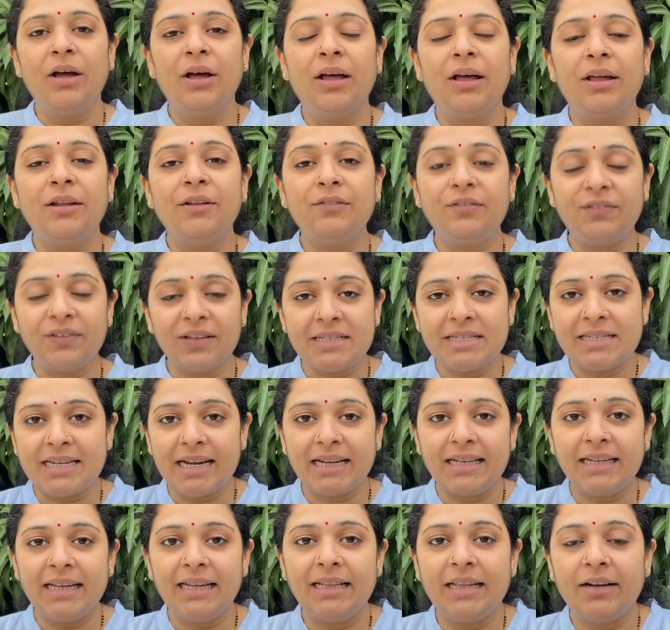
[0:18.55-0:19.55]
The first
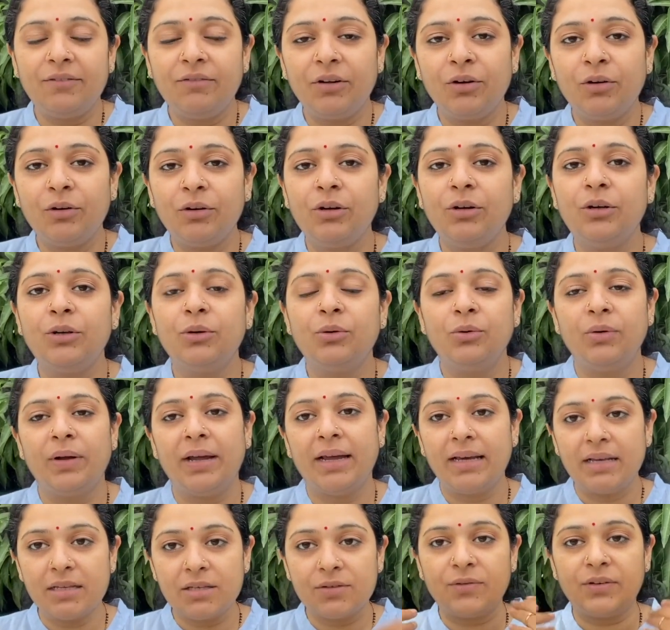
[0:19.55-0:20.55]
technique that we're going to do
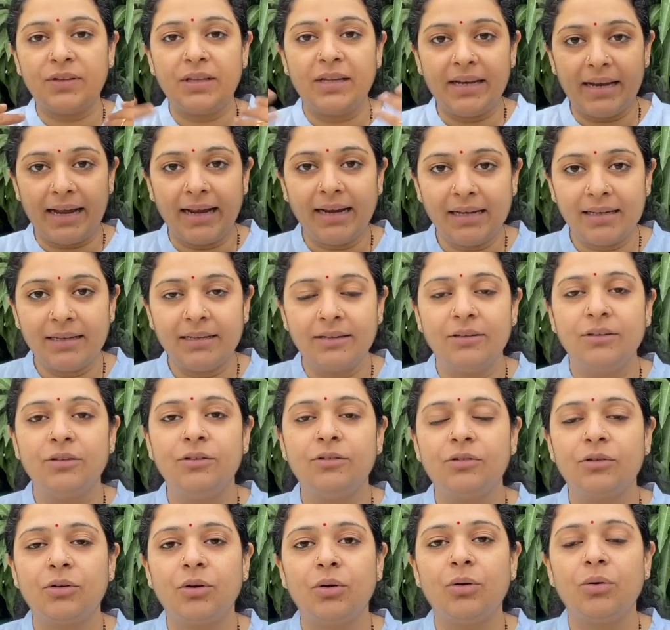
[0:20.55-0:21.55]
is for the neck.
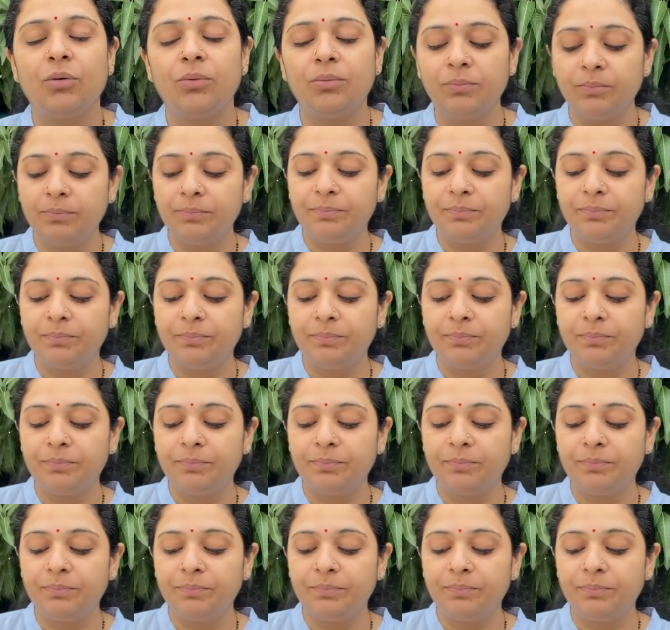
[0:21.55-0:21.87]
So